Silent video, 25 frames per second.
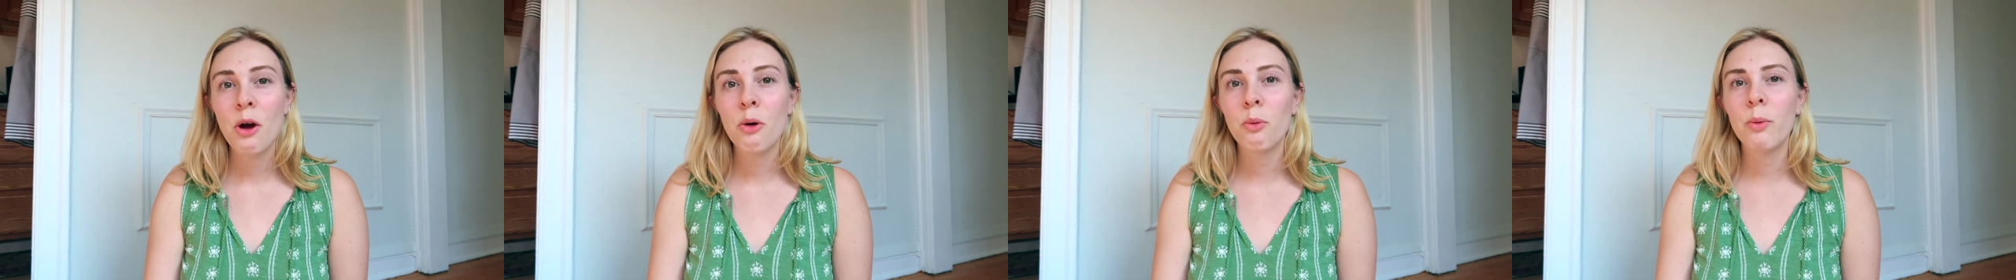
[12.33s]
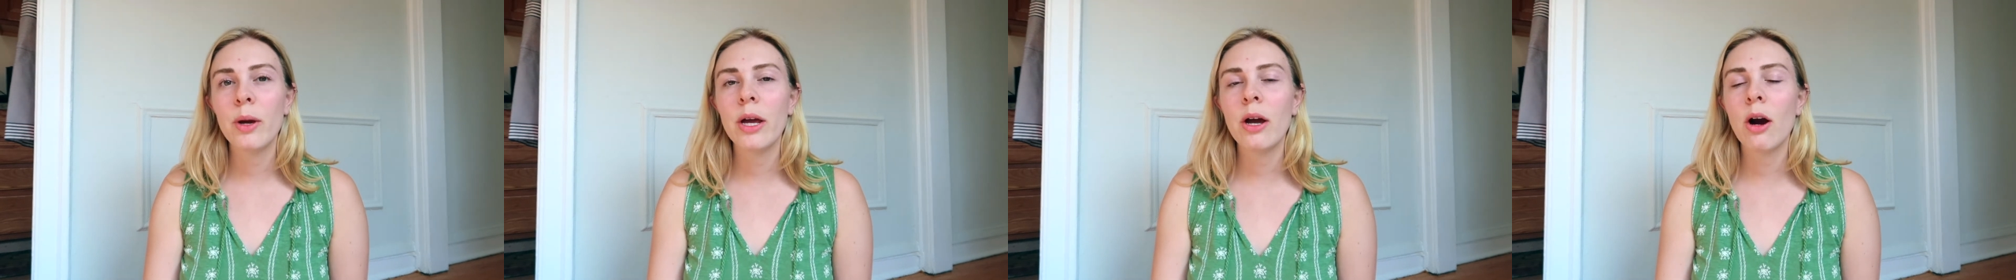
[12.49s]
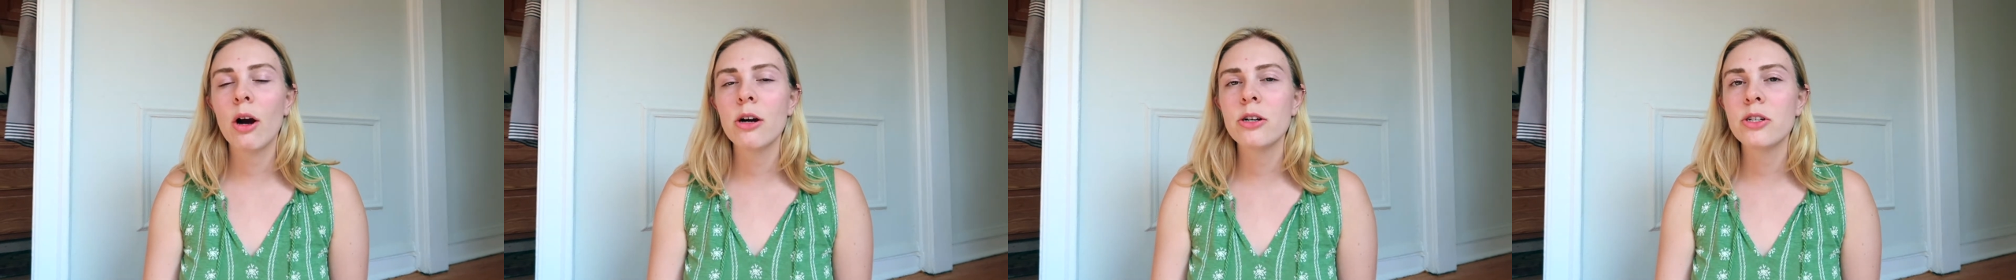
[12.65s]

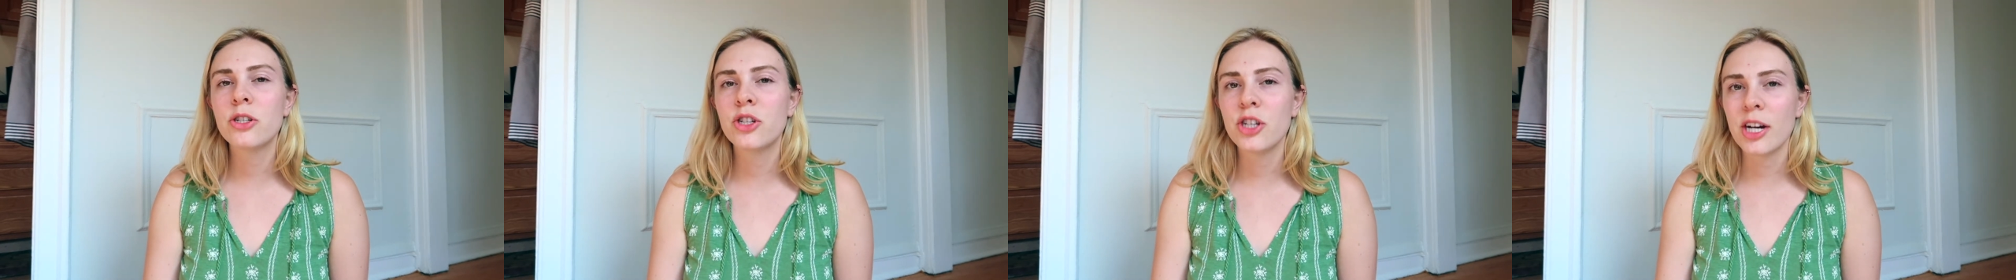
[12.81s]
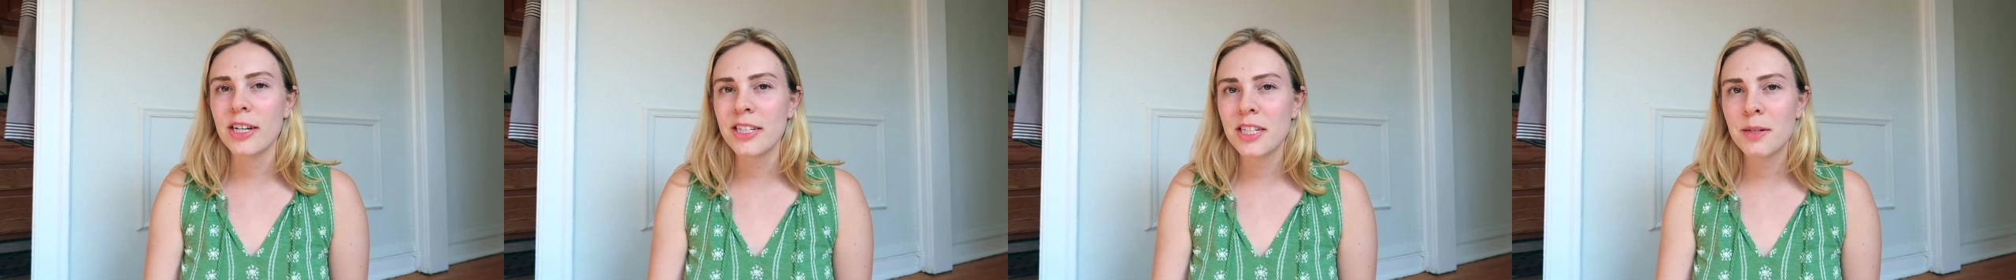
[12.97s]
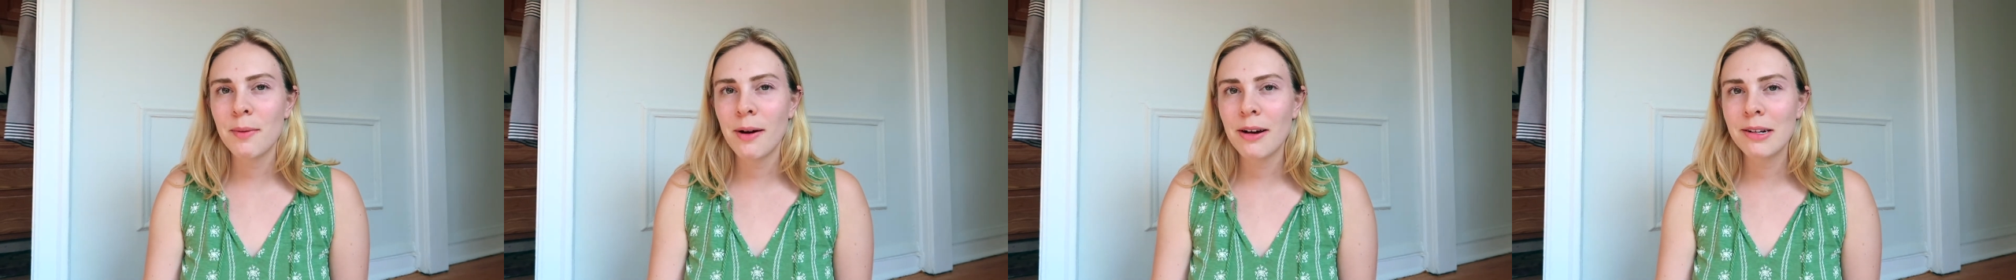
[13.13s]
We are
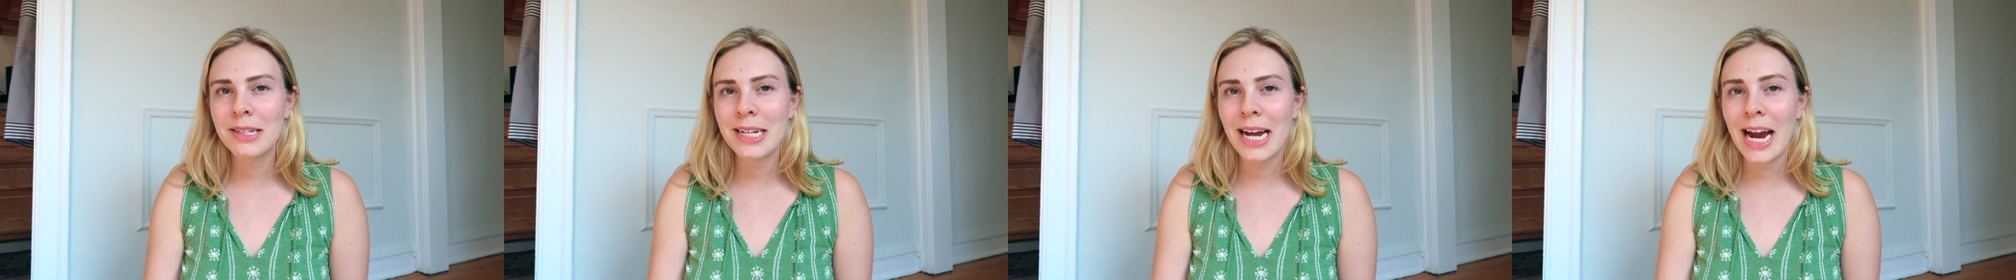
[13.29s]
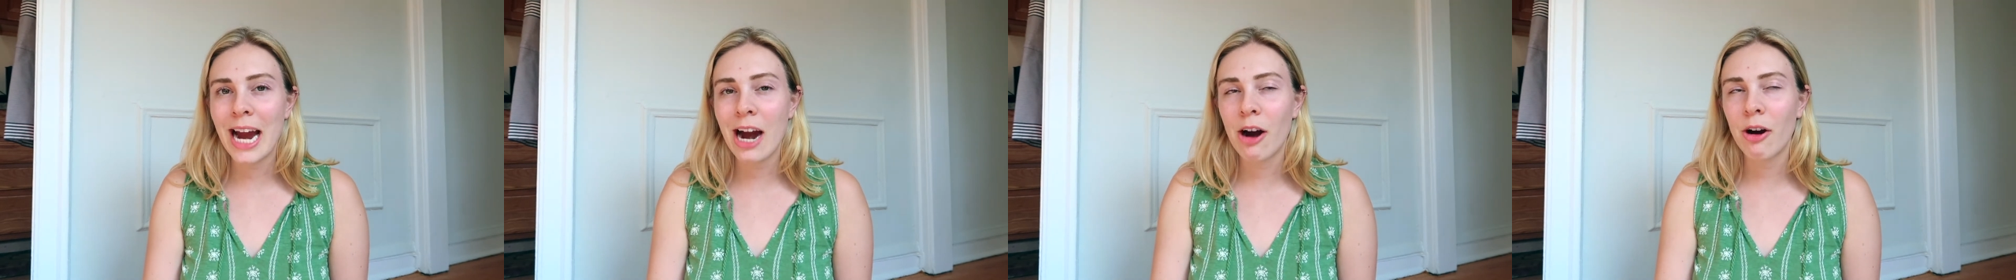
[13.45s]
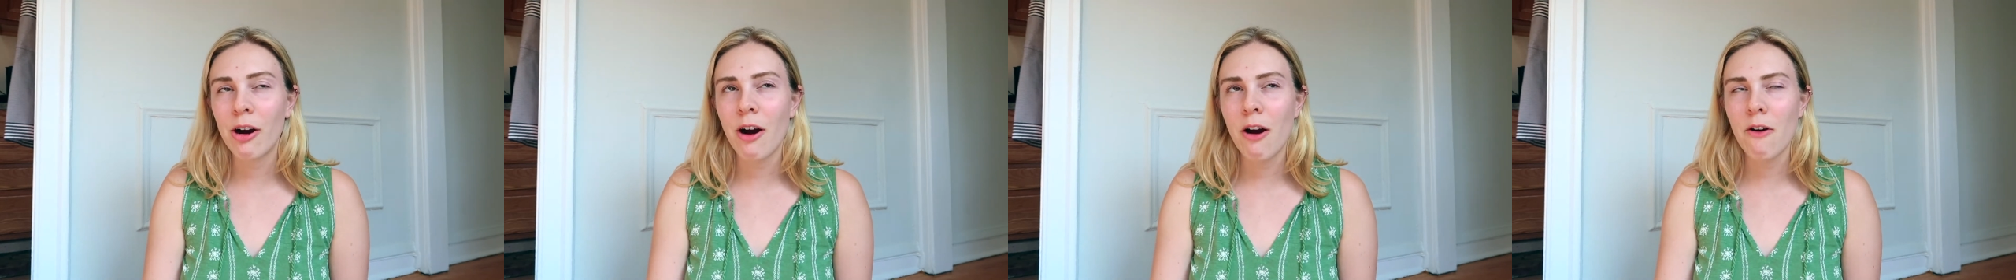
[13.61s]
just about to
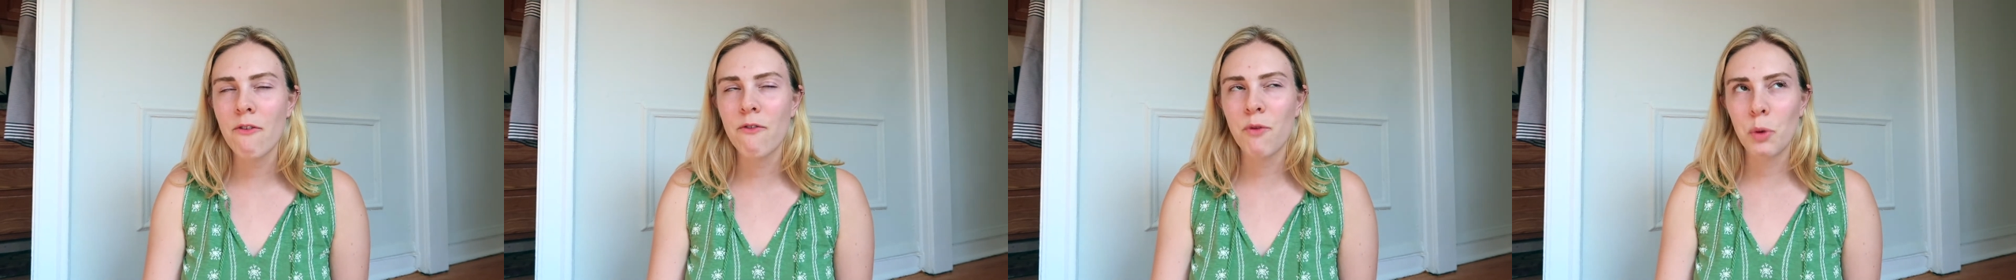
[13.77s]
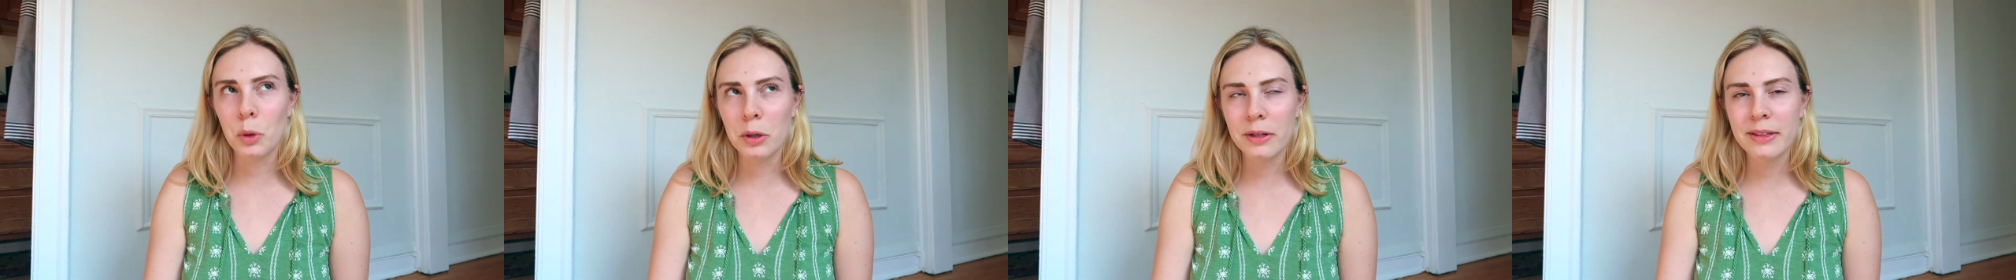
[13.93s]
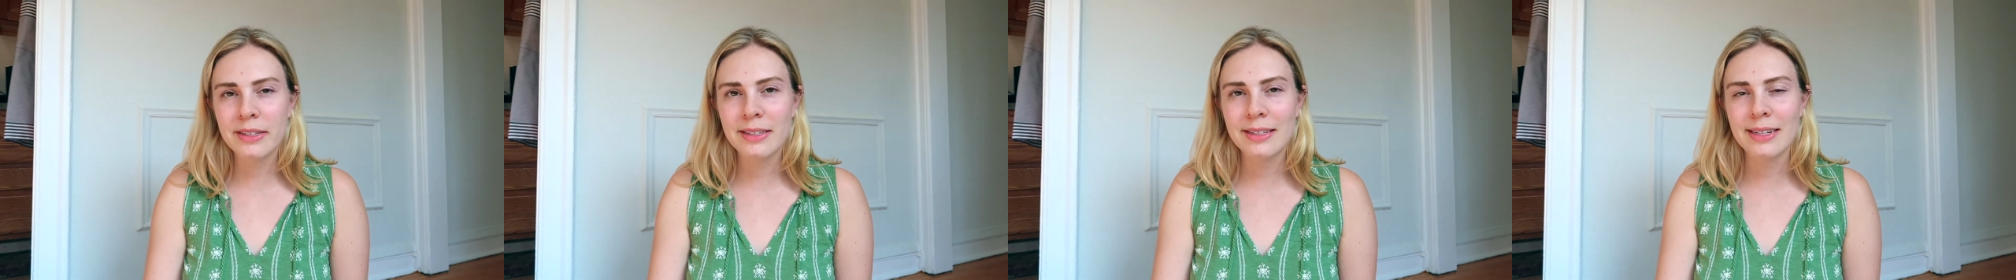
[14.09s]
air our
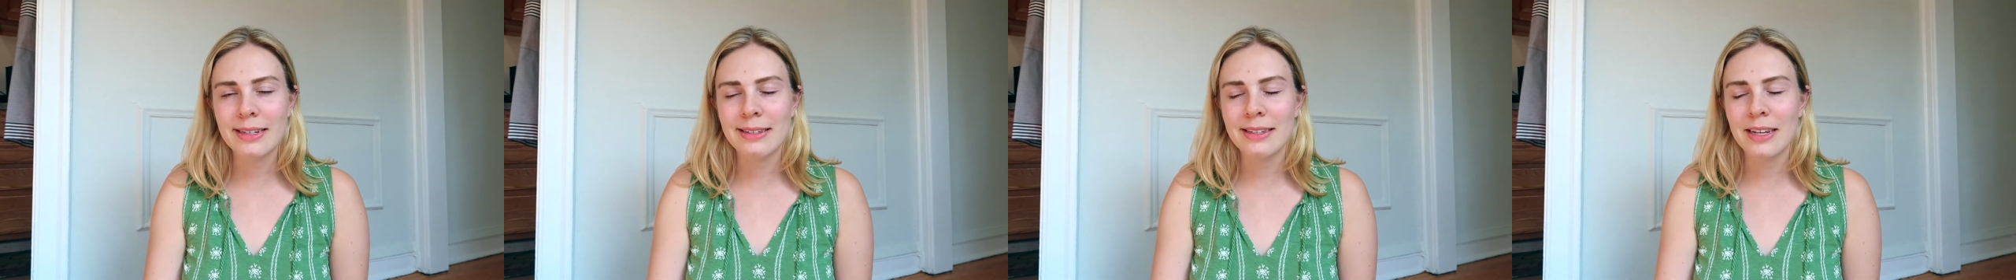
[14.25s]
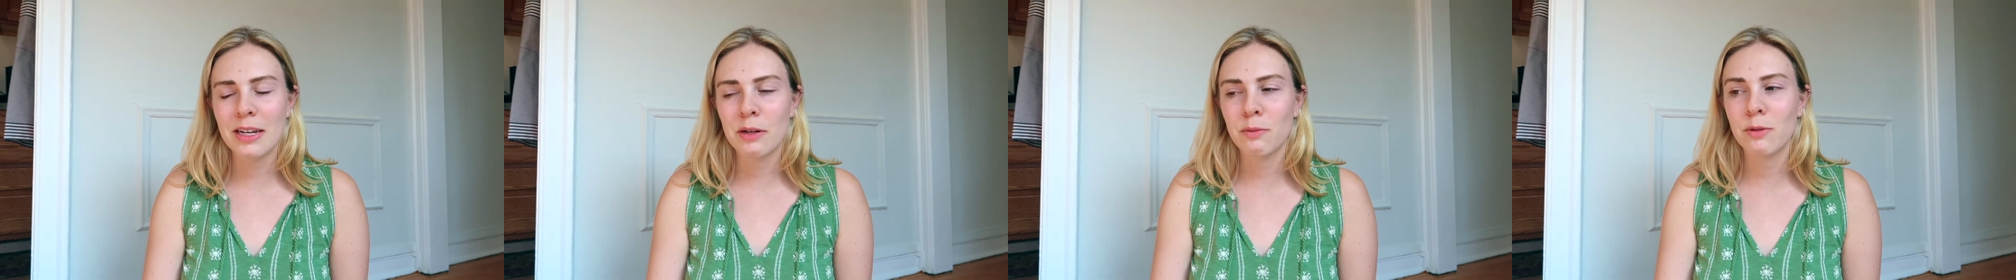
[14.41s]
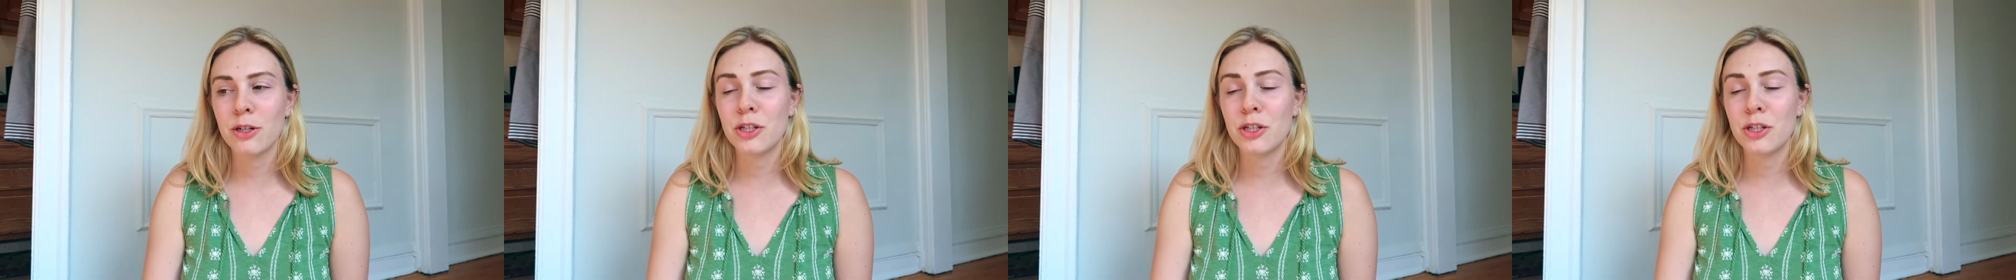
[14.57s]
4th season,